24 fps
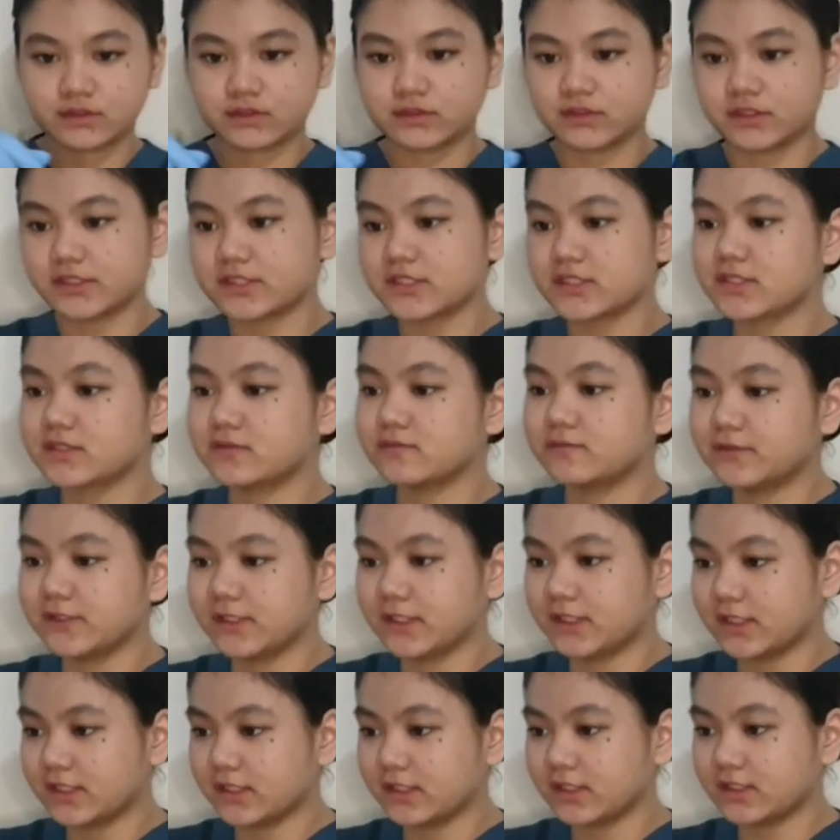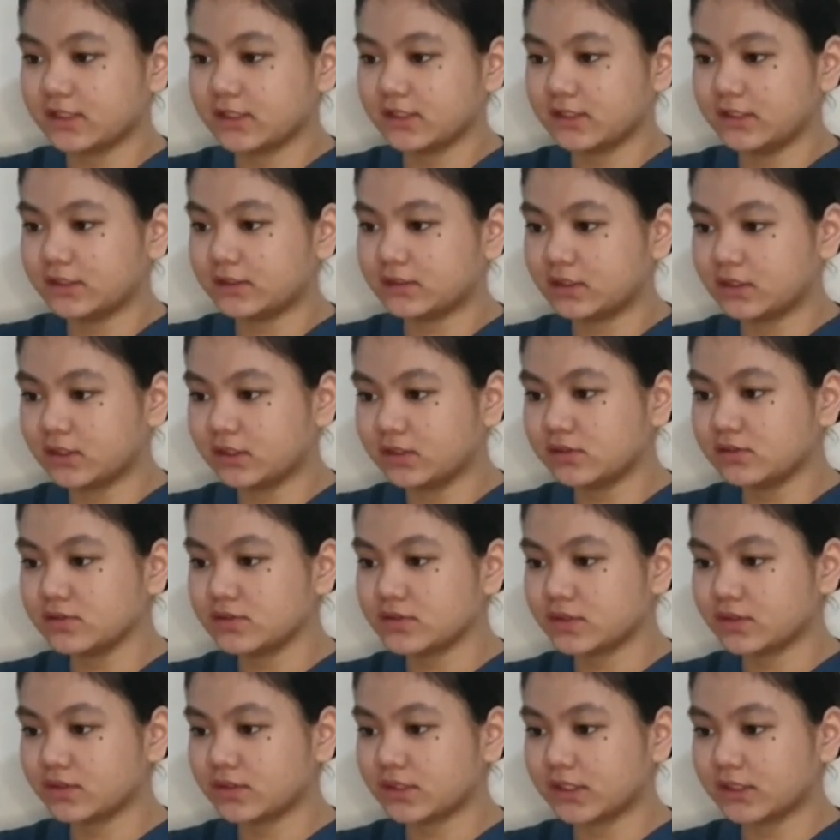Let's just flick it a little
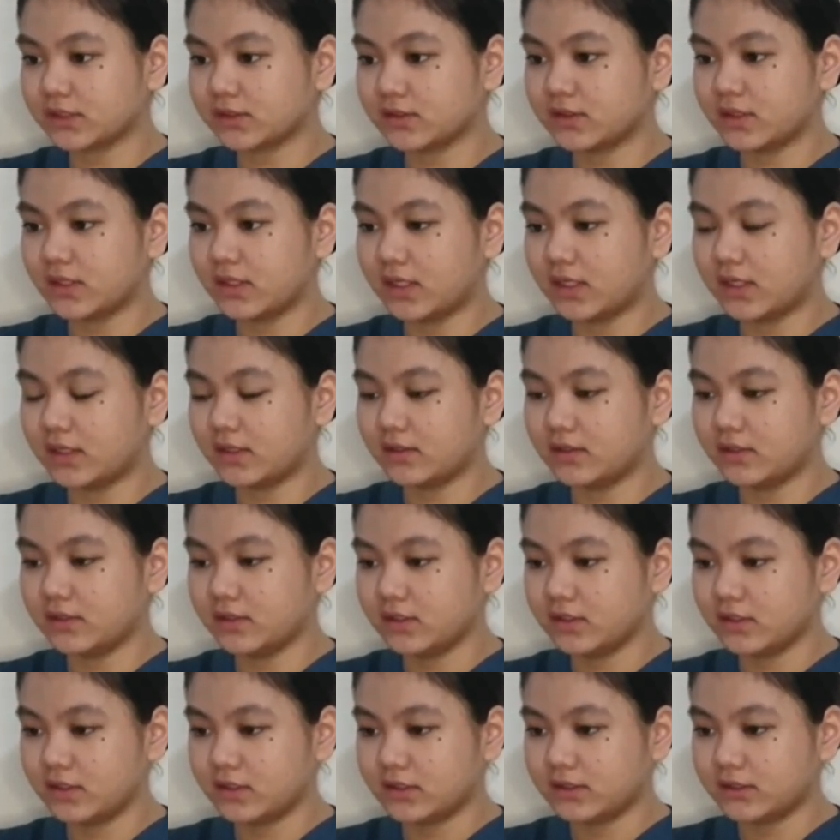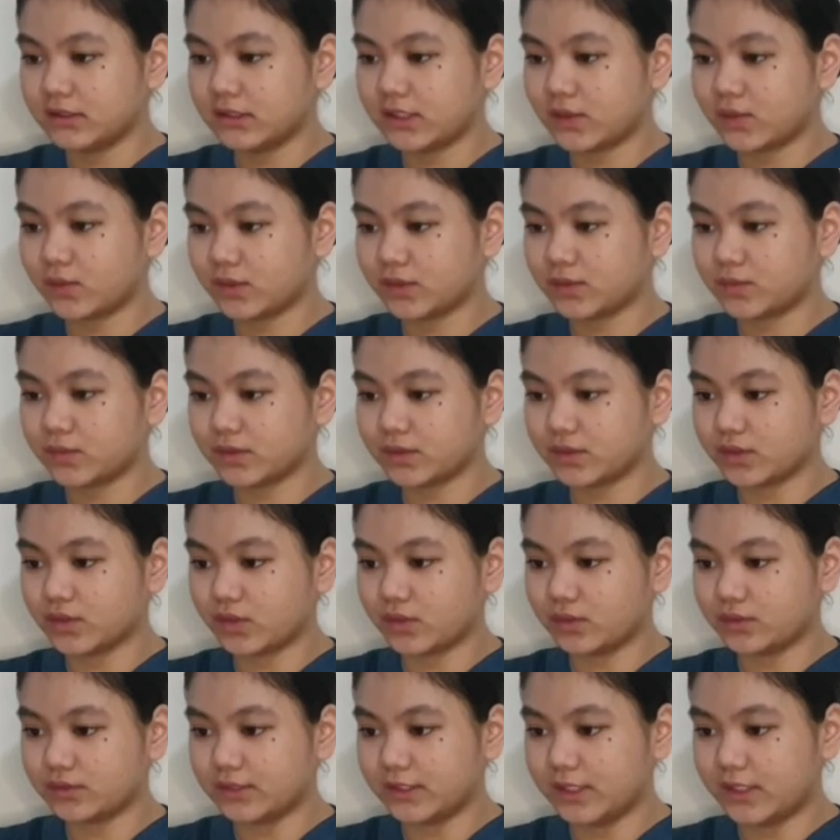so that the liquid will
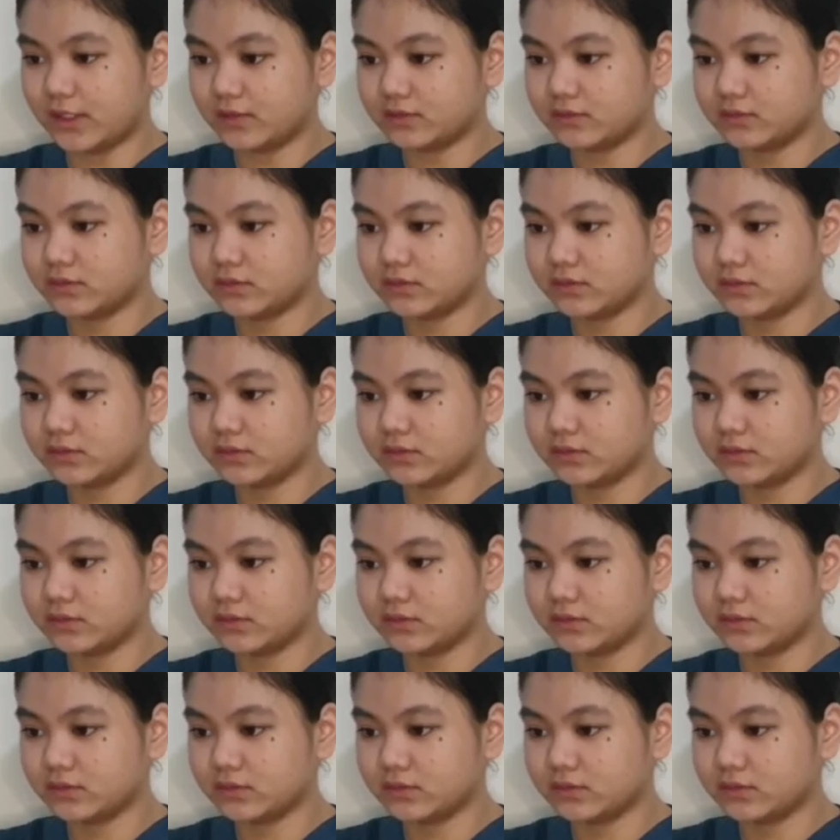go down.